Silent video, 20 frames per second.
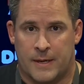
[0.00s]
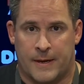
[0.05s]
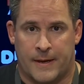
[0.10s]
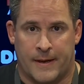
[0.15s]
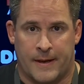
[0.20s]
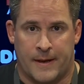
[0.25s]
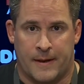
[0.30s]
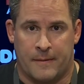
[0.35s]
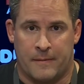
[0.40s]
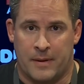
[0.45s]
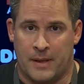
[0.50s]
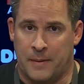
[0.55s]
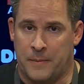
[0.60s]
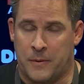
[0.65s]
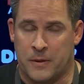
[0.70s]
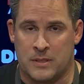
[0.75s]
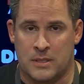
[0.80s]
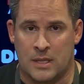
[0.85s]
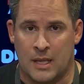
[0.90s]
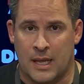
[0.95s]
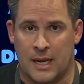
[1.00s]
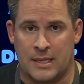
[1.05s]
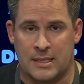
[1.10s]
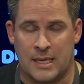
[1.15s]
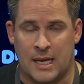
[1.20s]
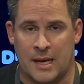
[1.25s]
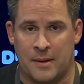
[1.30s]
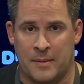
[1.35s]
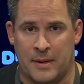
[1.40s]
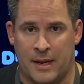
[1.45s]
um, and he puts a lot of
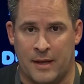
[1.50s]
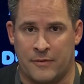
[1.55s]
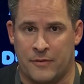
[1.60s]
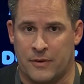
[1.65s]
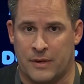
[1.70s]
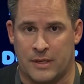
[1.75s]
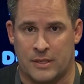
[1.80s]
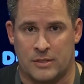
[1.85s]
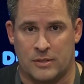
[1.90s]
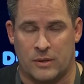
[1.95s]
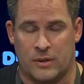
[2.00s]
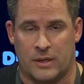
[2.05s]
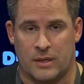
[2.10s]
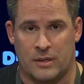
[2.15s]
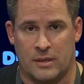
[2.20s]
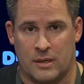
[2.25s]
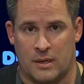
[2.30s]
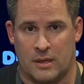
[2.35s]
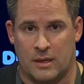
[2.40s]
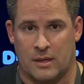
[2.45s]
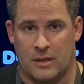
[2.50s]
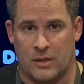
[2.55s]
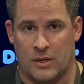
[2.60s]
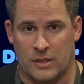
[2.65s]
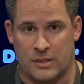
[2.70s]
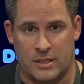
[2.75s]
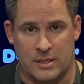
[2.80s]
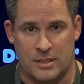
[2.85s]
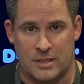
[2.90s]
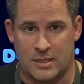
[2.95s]
time and effort into it. Uh,
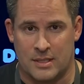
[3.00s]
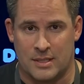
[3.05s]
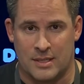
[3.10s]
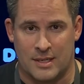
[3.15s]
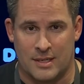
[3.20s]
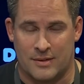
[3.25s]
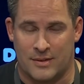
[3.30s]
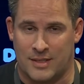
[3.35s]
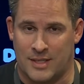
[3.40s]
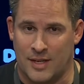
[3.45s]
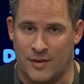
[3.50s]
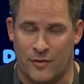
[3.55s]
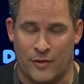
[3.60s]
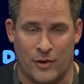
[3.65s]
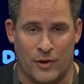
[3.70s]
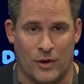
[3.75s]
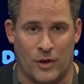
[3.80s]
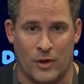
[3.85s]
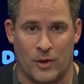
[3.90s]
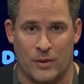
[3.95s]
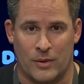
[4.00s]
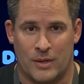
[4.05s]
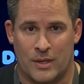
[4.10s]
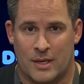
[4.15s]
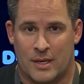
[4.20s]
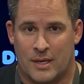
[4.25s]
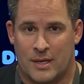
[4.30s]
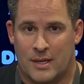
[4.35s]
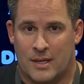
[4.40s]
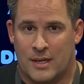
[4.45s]
look, this is a difficult
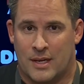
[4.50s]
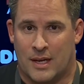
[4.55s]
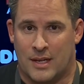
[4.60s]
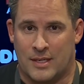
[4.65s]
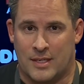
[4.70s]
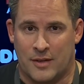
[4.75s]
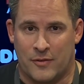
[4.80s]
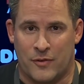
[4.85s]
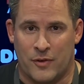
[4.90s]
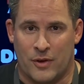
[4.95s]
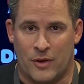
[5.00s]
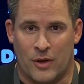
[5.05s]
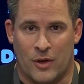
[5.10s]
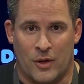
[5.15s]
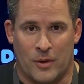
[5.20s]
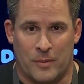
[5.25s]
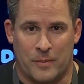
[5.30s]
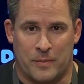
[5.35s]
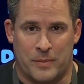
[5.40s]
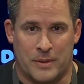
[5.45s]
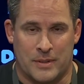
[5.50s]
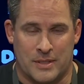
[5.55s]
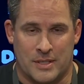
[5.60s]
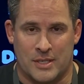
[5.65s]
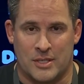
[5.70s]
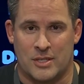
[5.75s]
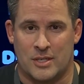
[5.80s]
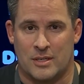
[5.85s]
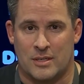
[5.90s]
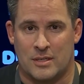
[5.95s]
a difficult
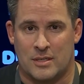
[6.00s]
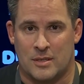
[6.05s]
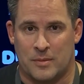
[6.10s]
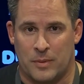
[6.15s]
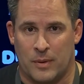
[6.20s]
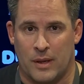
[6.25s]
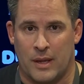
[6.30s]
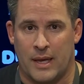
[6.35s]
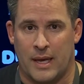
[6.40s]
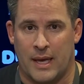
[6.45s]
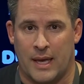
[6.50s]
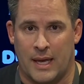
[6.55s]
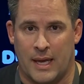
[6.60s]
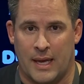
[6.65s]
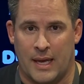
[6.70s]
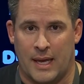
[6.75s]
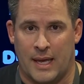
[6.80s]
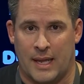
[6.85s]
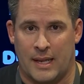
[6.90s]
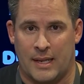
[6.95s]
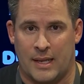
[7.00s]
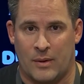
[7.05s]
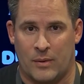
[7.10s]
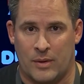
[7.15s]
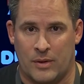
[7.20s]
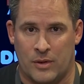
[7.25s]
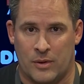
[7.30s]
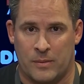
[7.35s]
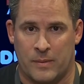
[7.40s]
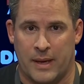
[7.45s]
position to play. And then
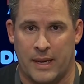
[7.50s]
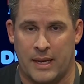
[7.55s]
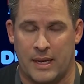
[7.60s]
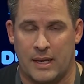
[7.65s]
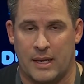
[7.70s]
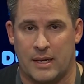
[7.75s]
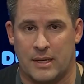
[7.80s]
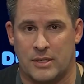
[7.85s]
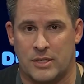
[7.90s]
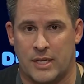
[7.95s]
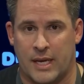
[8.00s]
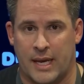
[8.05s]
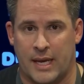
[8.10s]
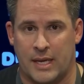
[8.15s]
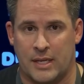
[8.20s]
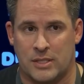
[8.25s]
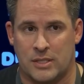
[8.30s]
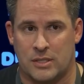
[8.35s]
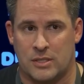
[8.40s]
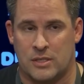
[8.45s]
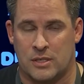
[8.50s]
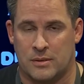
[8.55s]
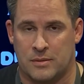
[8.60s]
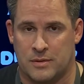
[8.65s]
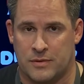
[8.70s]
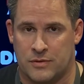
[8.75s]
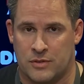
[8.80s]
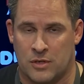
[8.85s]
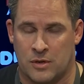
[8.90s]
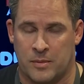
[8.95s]
when you're making a change in
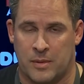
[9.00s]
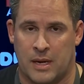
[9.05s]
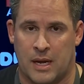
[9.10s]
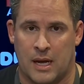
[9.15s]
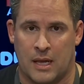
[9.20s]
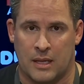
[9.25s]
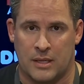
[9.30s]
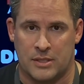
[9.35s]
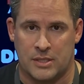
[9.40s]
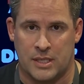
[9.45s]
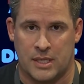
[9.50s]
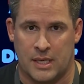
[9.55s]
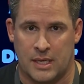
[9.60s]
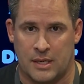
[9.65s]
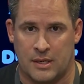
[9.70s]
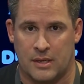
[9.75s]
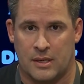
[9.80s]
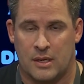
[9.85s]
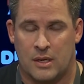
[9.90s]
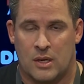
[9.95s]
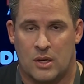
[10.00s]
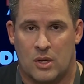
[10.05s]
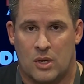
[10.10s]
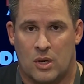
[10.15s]
terms of terminology and